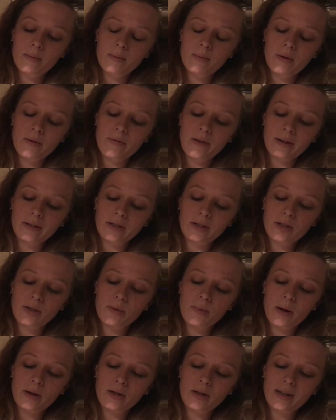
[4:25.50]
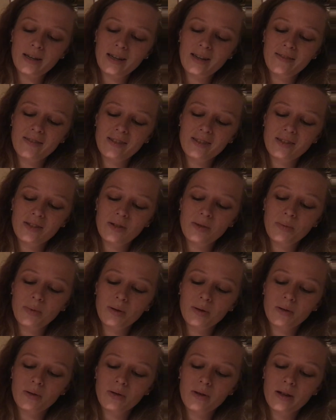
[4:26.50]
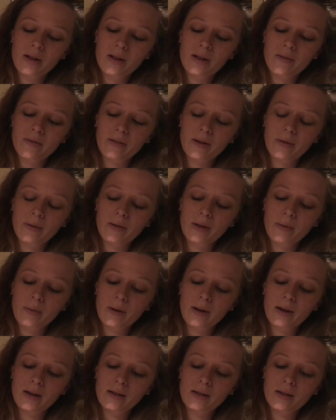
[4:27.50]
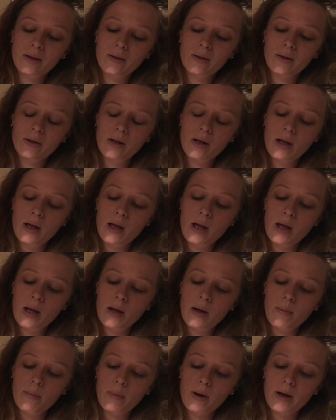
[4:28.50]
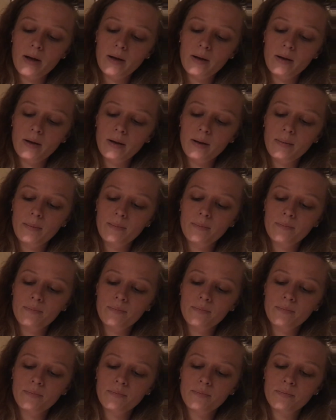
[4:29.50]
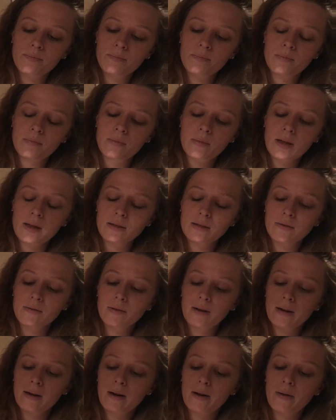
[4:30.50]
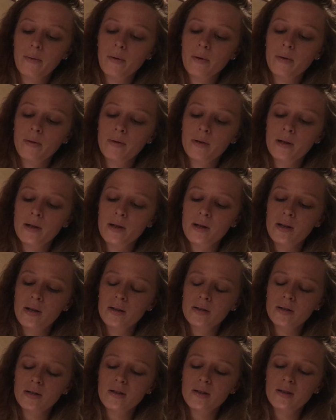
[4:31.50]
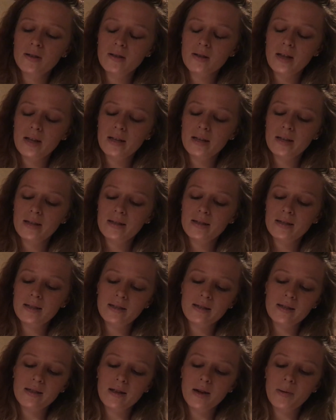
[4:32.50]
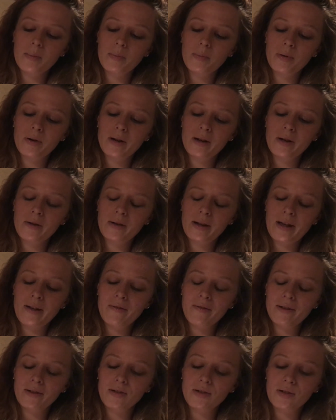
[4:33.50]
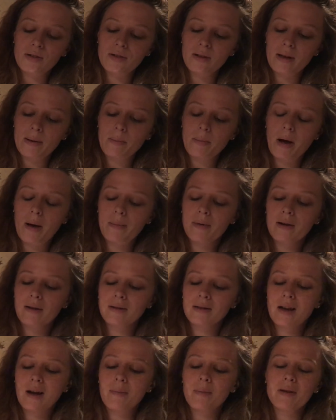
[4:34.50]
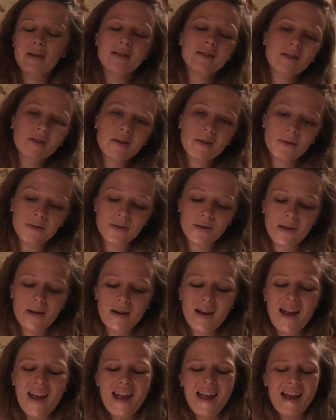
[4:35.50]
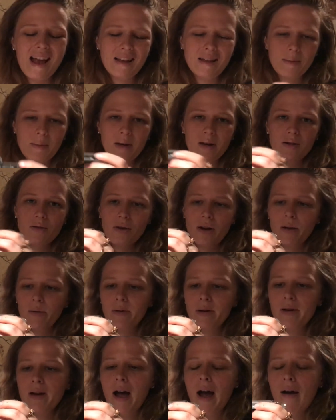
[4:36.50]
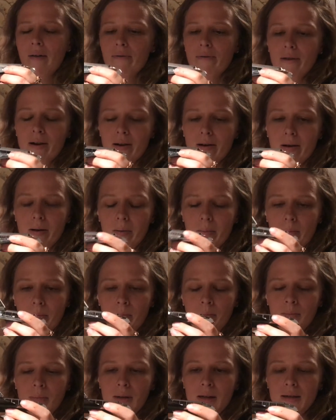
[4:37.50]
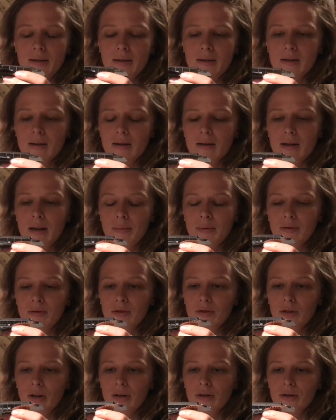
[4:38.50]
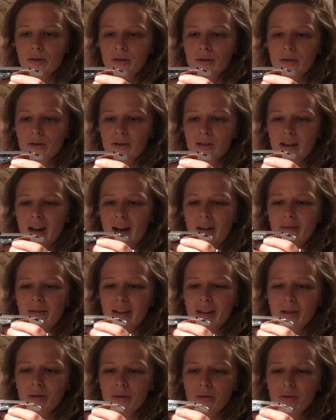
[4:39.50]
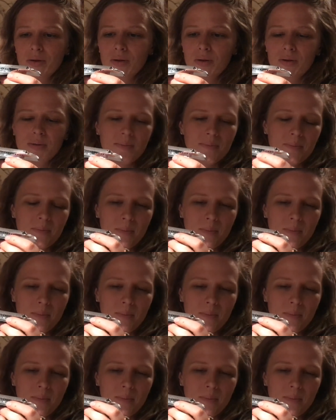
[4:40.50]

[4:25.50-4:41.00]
affect it too much. I can even super glue it if I really wanted to, but as of right now I won't. So like it sits in there pretty okay if I just like pop it on top, but it's loose, and it's a bit annoying when you have these types of structures to have like a loose